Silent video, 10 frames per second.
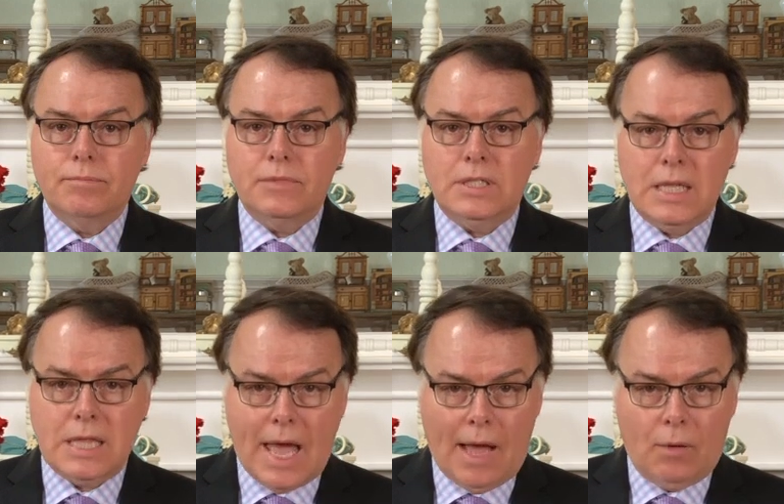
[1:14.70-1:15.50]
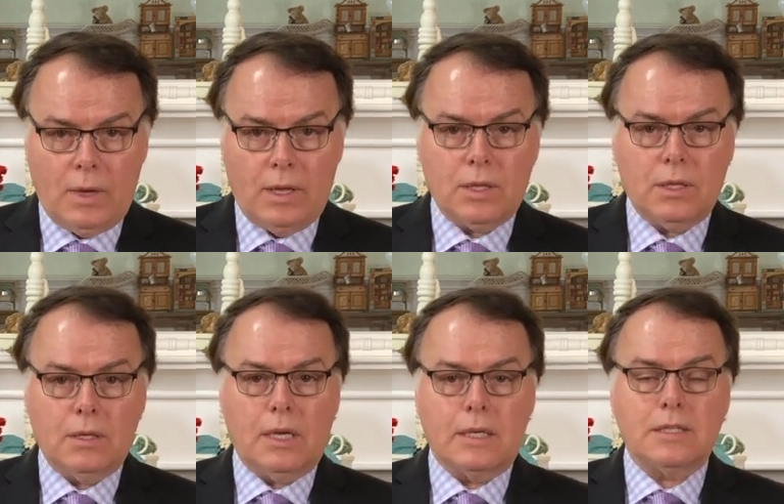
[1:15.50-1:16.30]
did that with
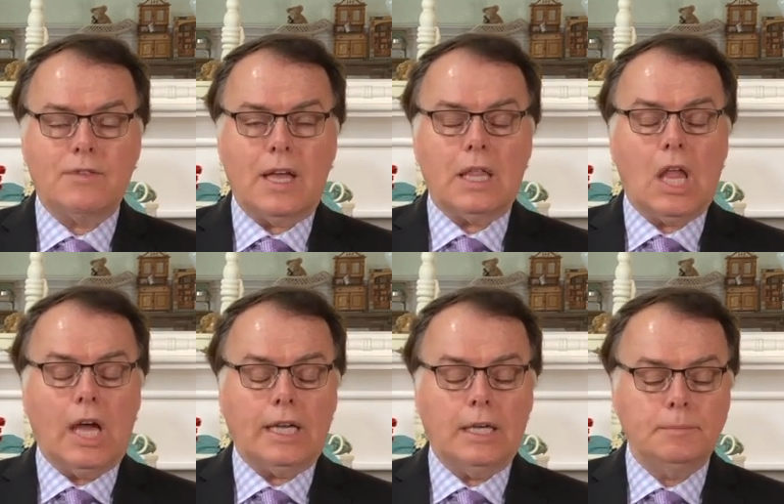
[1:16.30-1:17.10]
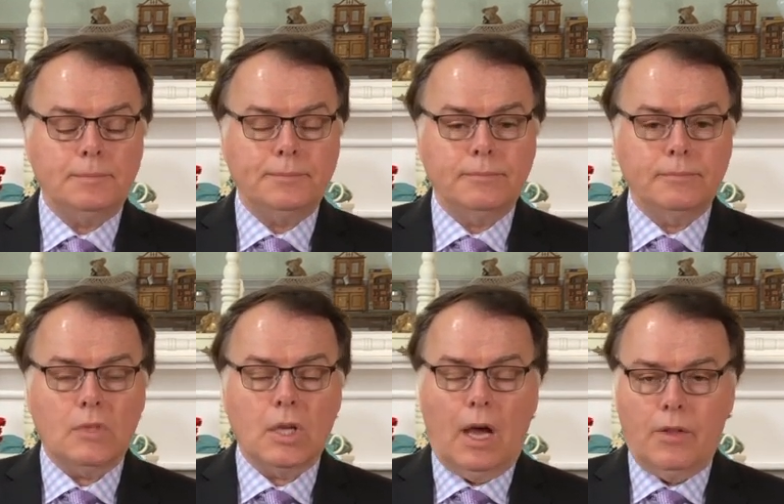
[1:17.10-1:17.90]
Svetlana,
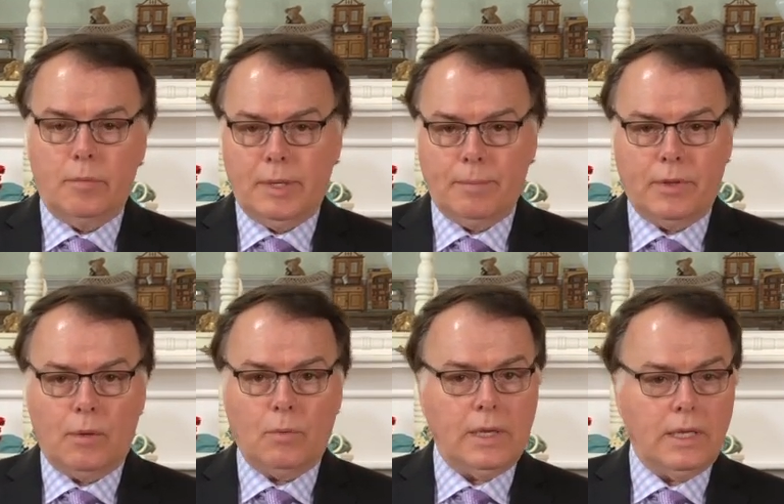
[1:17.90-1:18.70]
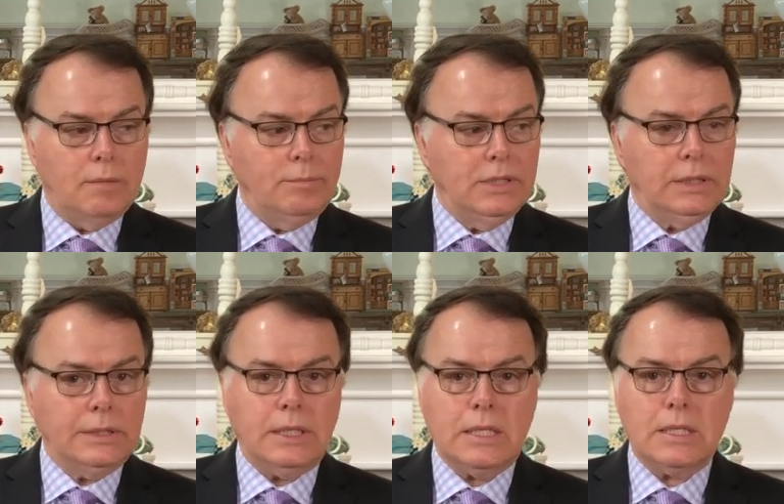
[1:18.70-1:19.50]
other people that were in the
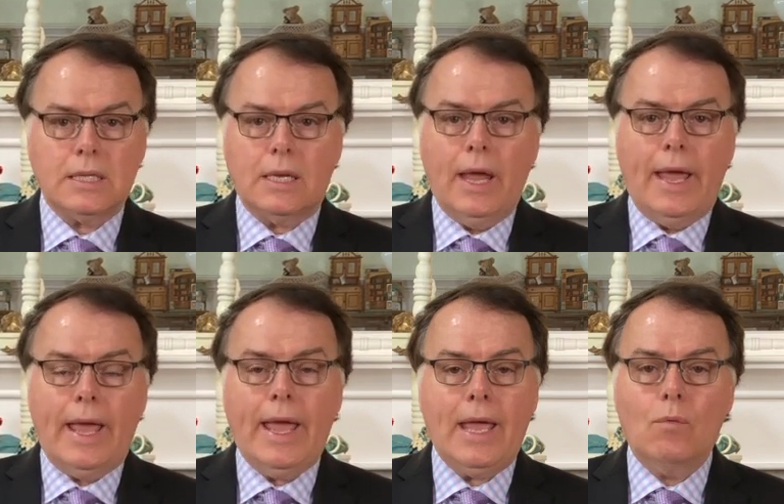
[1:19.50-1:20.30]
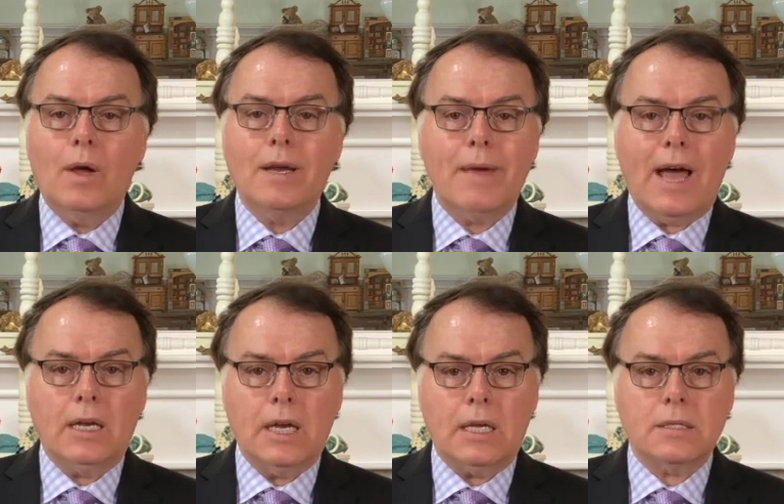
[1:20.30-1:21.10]
building said, hey, what about
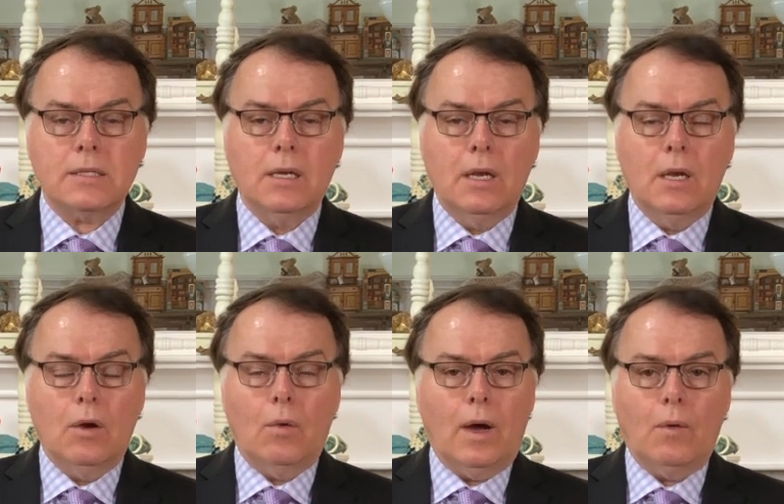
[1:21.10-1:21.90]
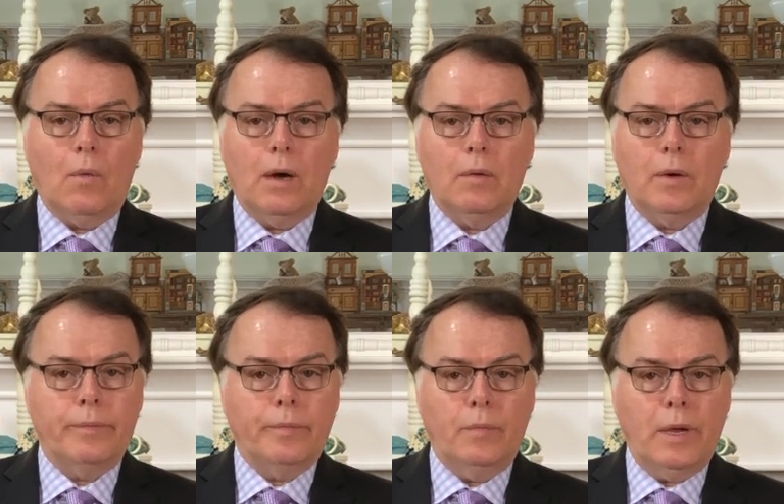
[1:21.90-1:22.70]
us?
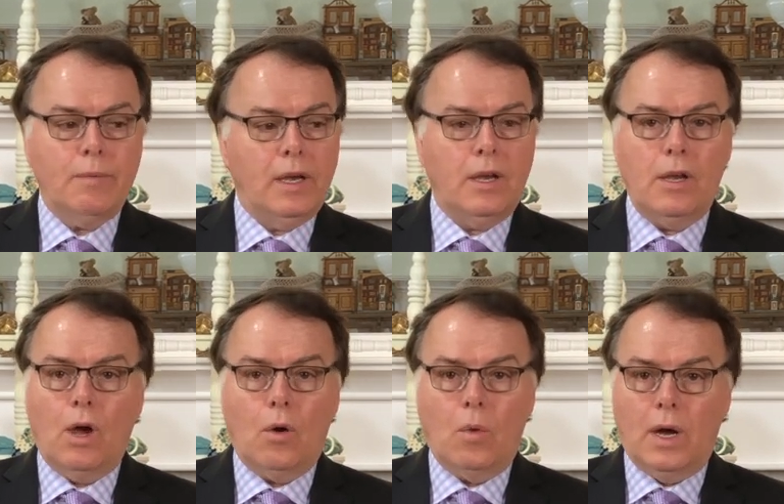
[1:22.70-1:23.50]
We want to know